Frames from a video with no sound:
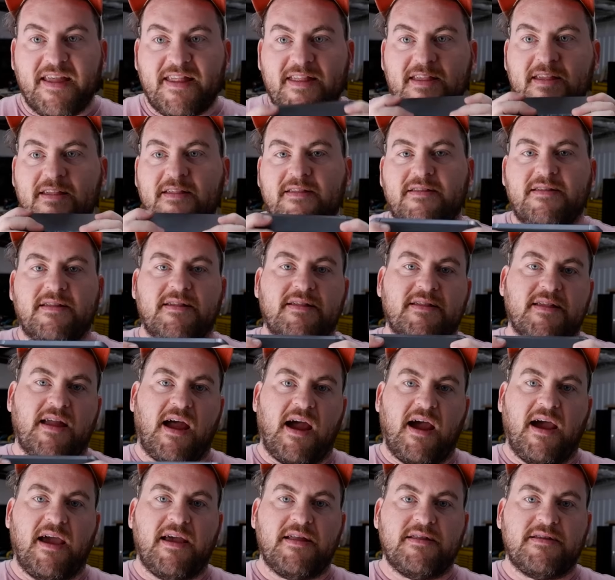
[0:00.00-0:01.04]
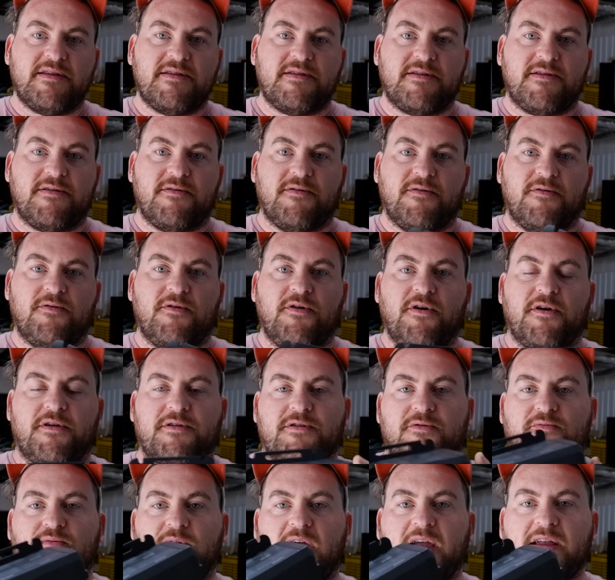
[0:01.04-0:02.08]
this is designed to
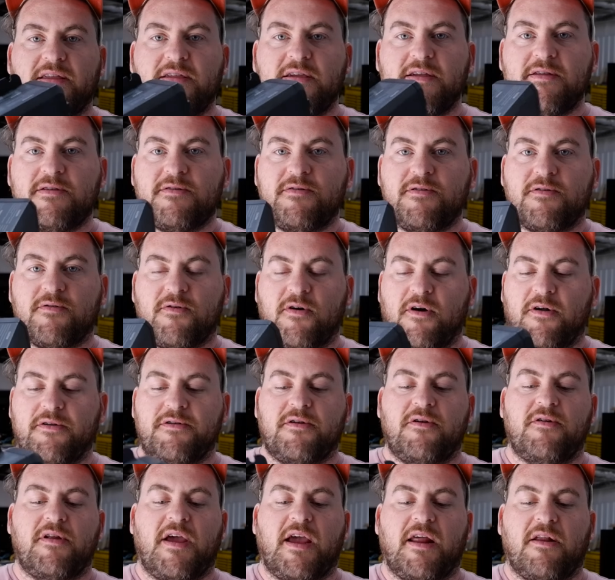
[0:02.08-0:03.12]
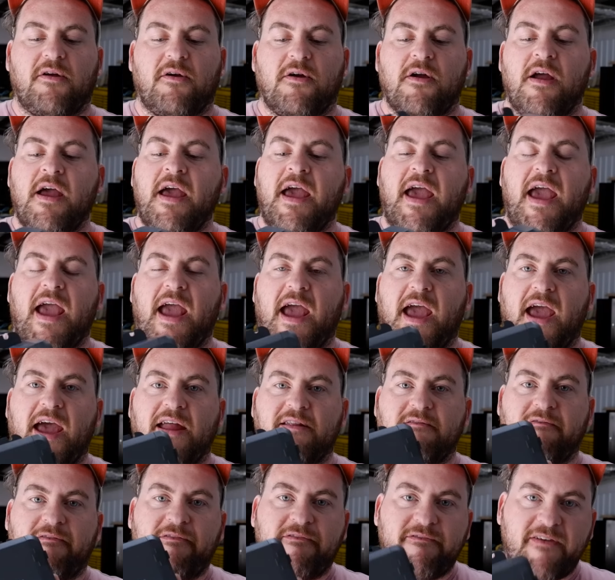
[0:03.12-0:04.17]
hook directly to your alternator
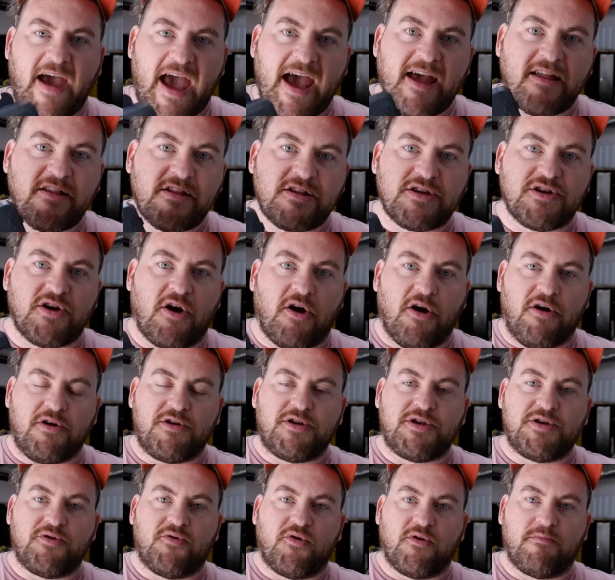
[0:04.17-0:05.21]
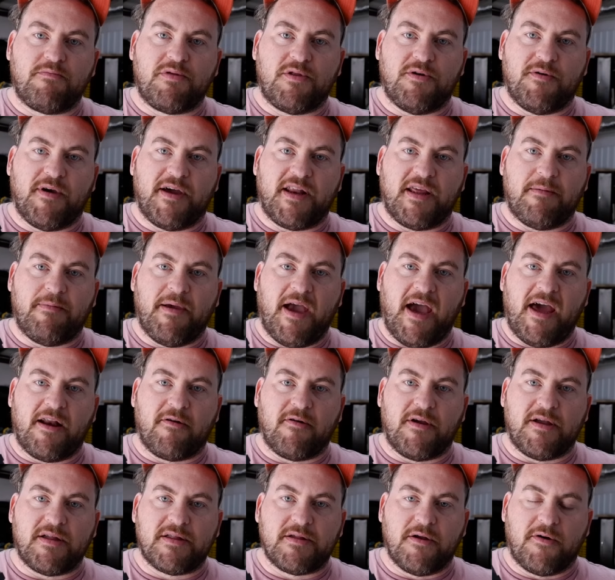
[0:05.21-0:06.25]
and fast charge your Bluetti
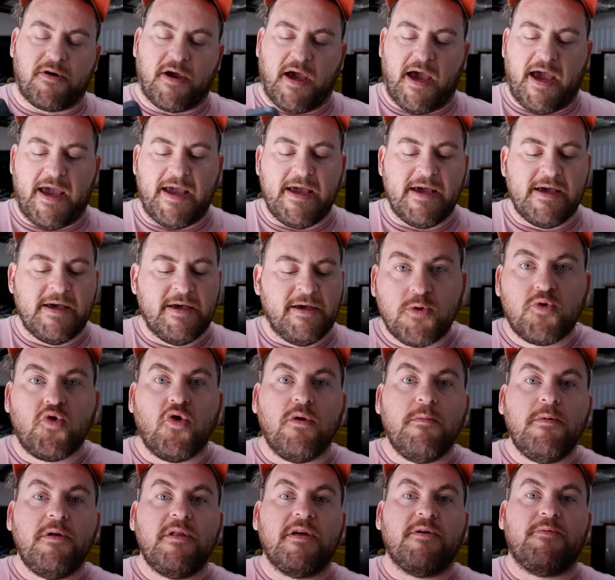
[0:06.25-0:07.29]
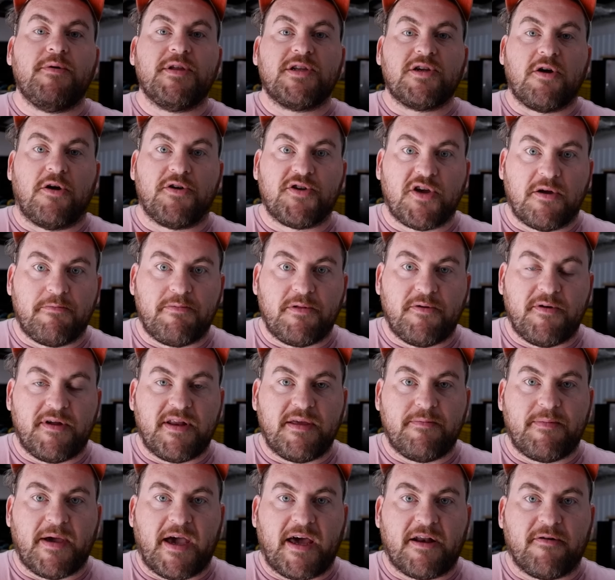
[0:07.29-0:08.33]
batteries, okay? Normally we charge our
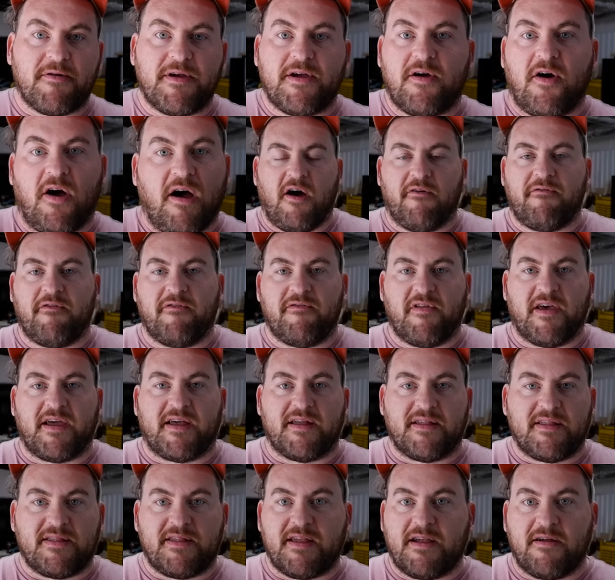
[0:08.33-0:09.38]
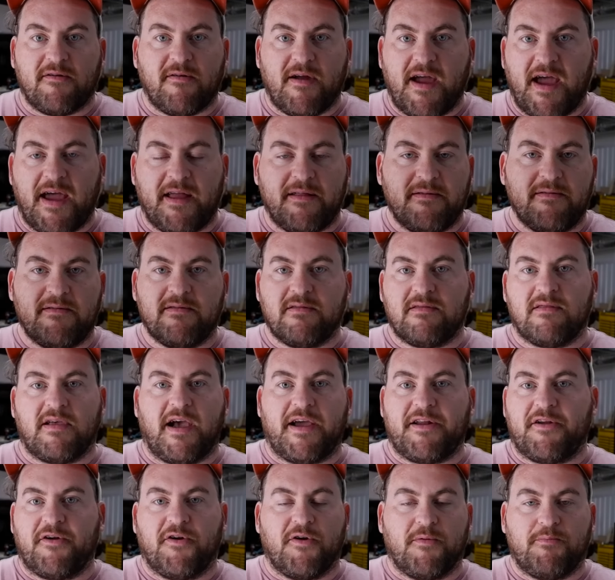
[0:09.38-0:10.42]
Bluetti battery off of like a cigarette
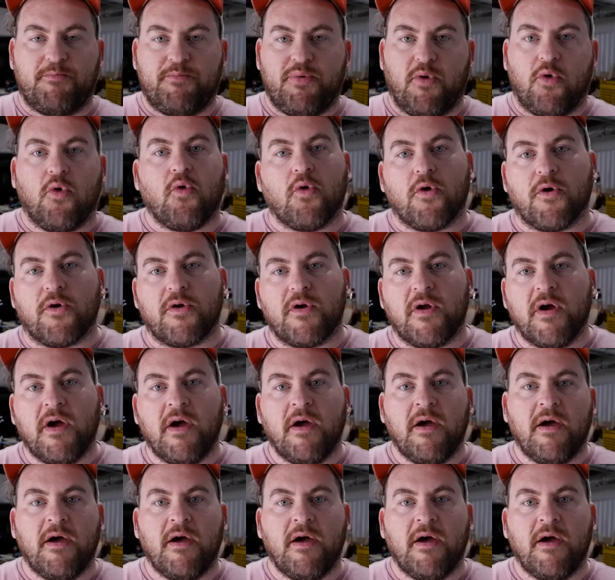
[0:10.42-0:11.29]
lighter port,